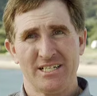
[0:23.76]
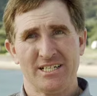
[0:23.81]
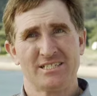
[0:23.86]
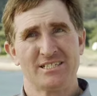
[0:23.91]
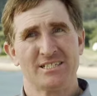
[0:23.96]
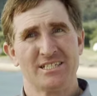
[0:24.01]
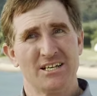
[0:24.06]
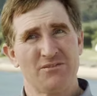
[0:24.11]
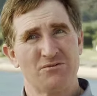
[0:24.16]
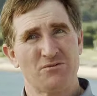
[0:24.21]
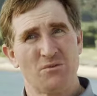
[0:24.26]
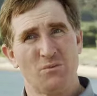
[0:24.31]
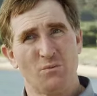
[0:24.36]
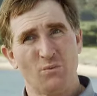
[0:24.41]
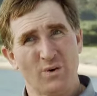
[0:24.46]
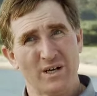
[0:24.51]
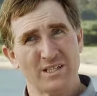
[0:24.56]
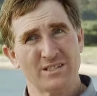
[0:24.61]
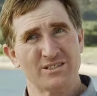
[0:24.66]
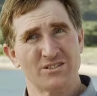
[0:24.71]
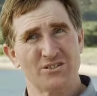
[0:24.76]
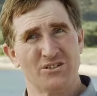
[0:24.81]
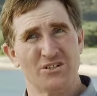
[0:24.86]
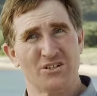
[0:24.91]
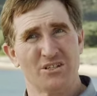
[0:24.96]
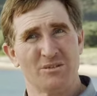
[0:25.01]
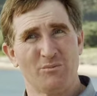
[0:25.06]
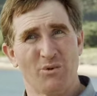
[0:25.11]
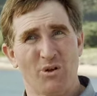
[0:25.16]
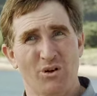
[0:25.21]
has to get from one
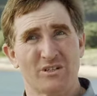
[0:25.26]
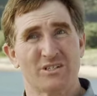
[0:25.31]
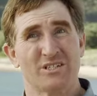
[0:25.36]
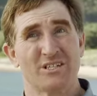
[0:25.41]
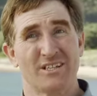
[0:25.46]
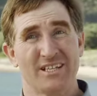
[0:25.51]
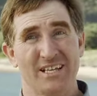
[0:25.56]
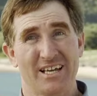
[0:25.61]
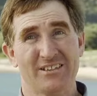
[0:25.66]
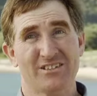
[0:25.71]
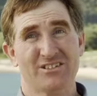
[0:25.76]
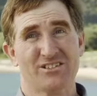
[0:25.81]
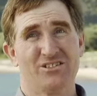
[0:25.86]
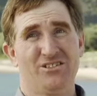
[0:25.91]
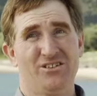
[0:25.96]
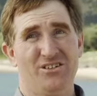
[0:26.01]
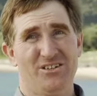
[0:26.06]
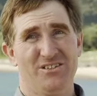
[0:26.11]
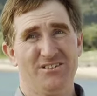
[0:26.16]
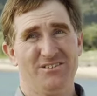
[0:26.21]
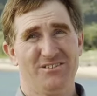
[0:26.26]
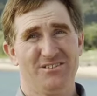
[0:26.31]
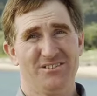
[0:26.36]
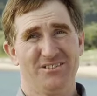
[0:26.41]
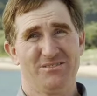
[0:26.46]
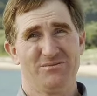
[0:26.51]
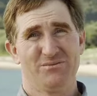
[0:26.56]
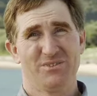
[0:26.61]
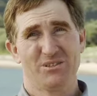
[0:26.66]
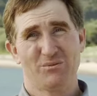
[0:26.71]
side of the block to the other side
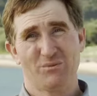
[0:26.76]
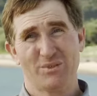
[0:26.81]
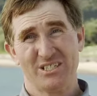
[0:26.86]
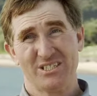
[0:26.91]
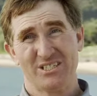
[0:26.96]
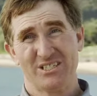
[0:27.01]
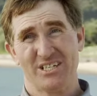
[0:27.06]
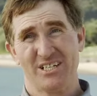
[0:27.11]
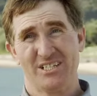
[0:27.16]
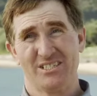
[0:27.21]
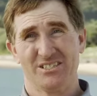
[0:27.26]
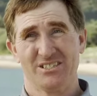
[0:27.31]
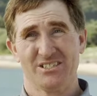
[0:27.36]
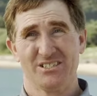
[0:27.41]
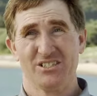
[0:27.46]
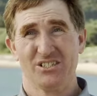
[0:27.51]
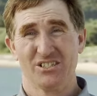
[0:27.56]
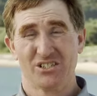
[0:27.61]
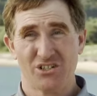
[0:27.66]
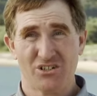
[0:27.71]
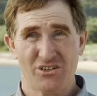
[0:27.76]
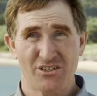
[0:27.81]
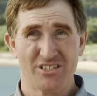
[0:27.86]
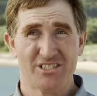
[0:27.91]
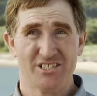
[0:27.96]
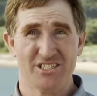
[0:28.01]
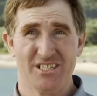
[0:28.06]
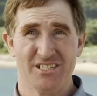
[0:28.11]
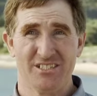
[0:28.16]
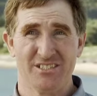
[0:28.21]
when the wind changes and the
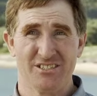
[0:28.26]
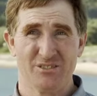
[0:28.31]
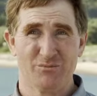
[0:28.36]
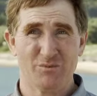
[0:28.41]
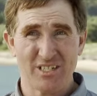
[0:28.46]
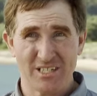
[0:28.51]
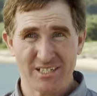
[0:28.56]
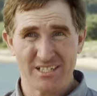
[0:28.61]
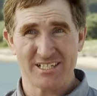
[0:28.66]
tide changes. And when it